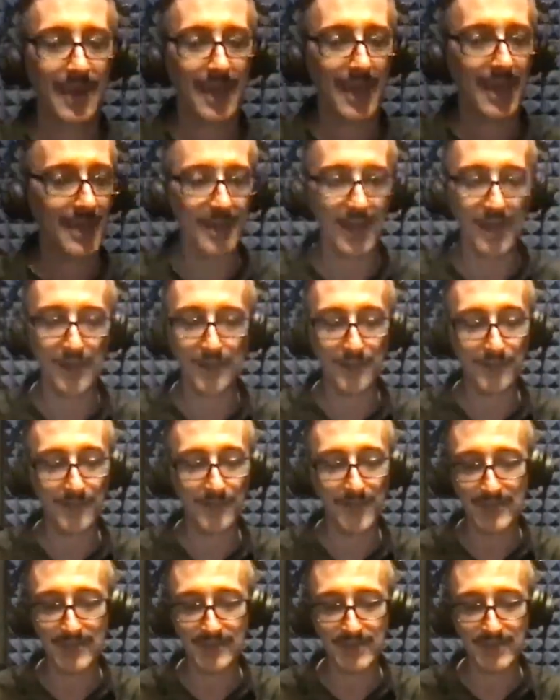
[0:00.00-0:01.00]
And nothing
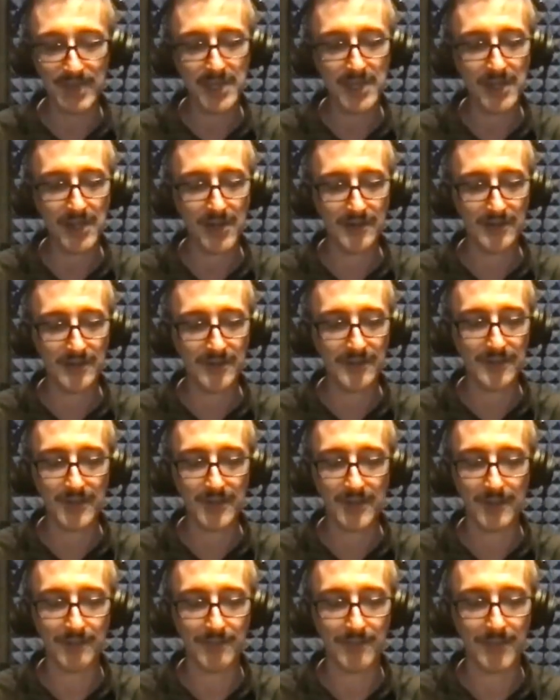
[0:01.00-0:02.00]
fancy here. Just
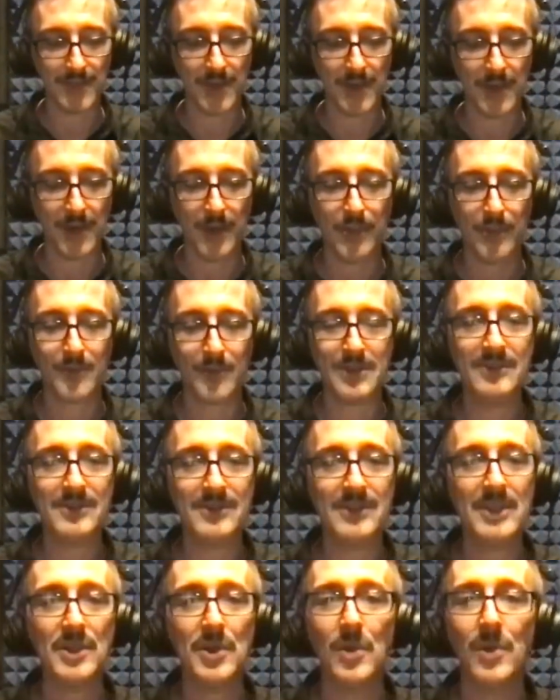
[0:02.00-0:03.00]
a
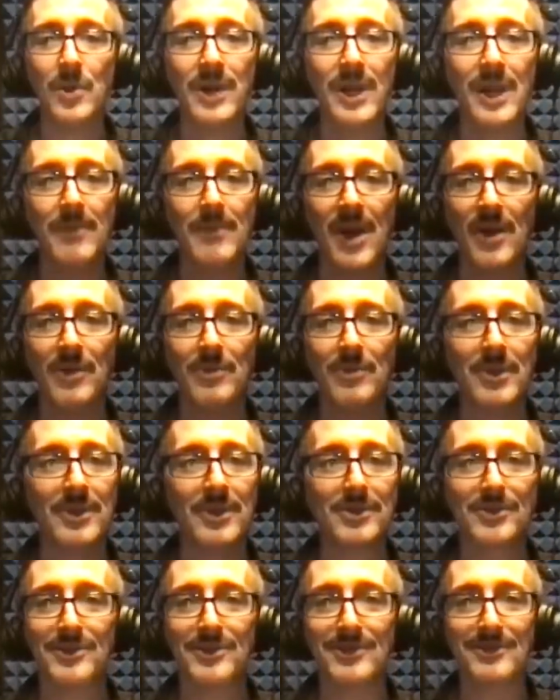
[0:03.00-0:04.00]
3C cornet
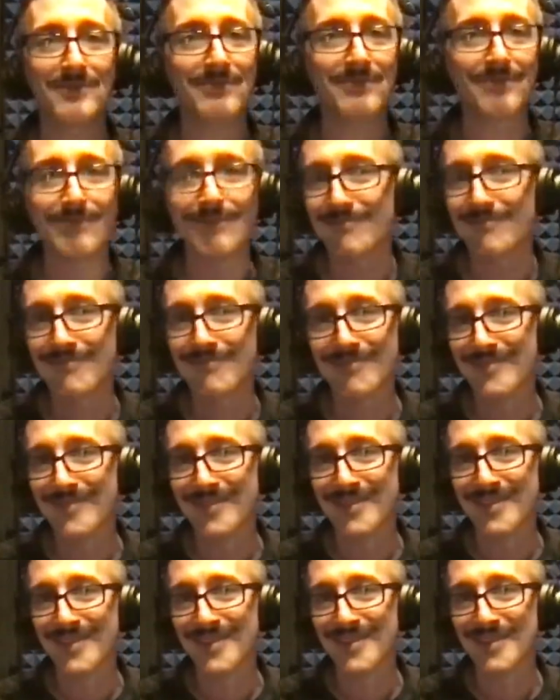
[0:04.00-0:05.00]
mouthpiece.
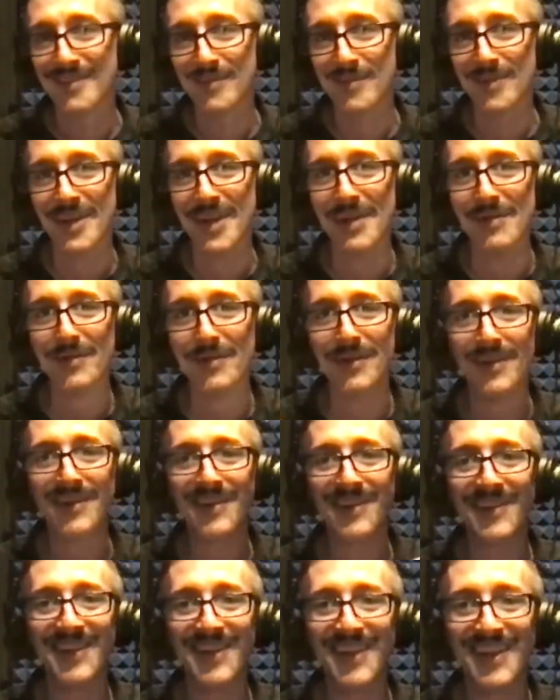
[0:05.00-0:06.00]
Whatever.